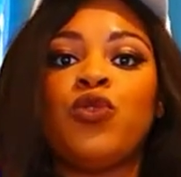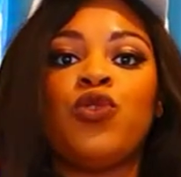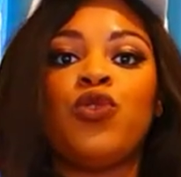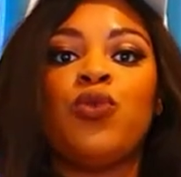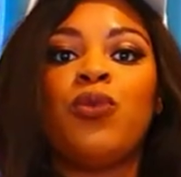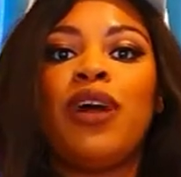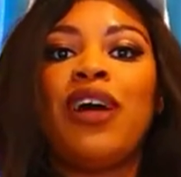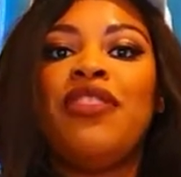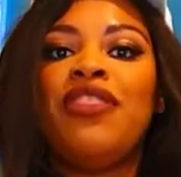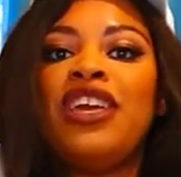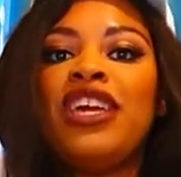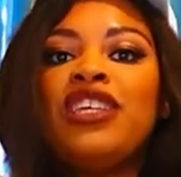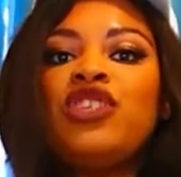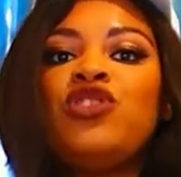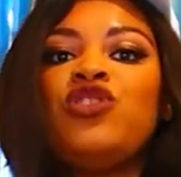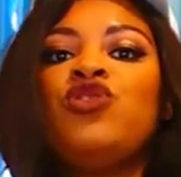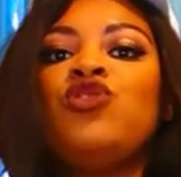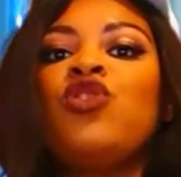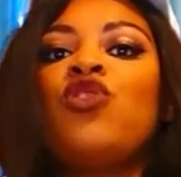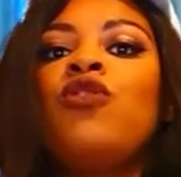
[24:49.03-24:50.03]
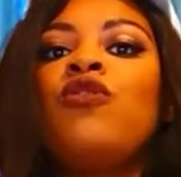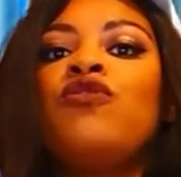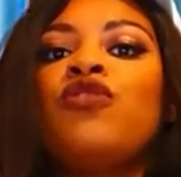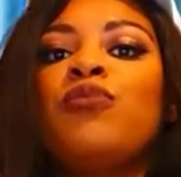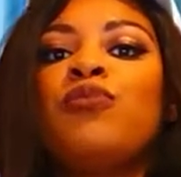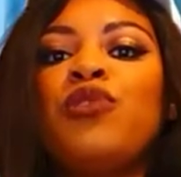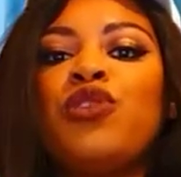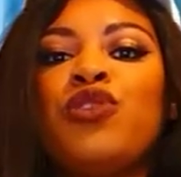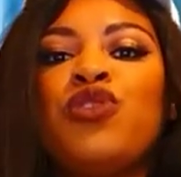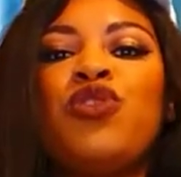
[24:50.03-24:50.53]
You wear this, you're
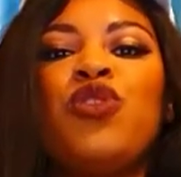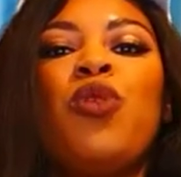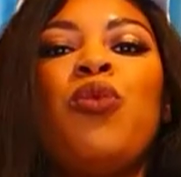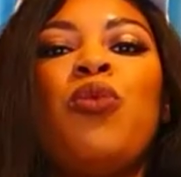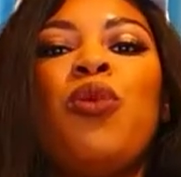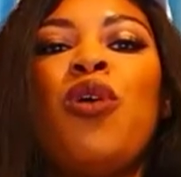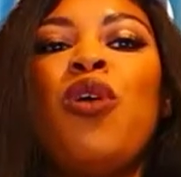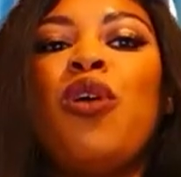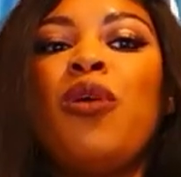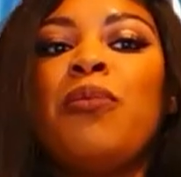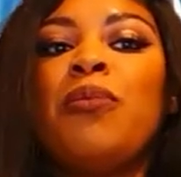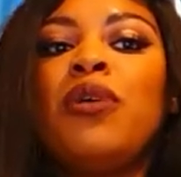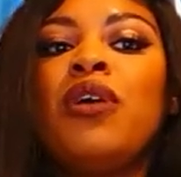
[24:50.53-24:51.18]
comfortable, you're warm.